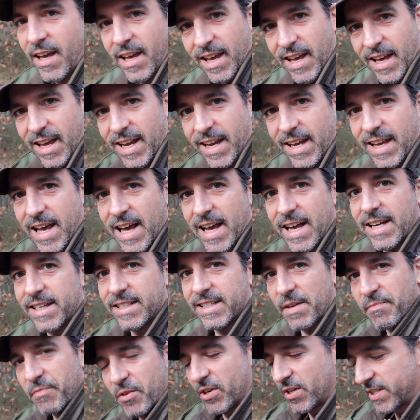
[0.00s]
Hey guys,
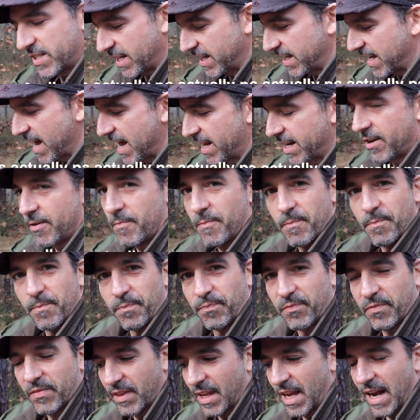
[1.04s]
I'm Chris Ignato.
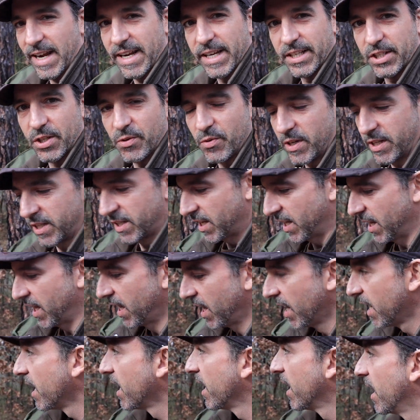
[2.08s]
How you doing?
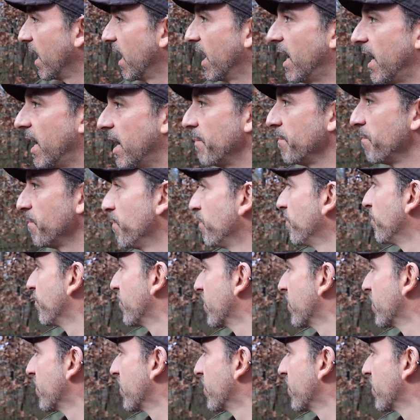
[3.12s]
Um,